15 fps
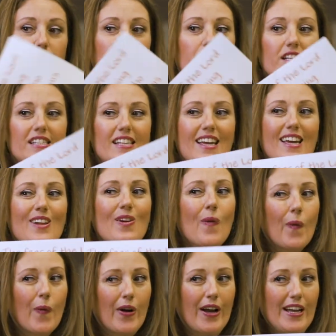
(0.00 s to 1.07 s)
trace it in
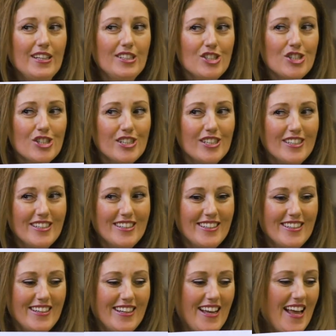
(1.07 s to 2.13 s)
orange
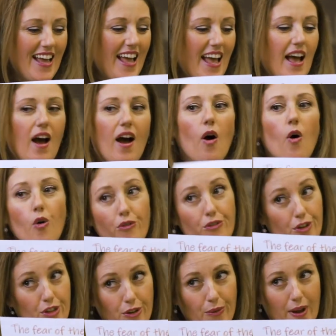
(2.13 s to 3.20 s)

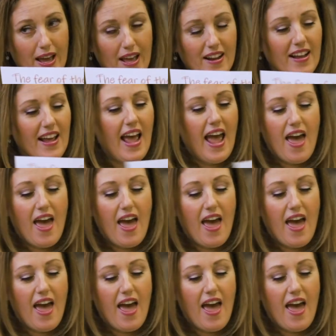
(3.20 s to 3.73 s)
over the red.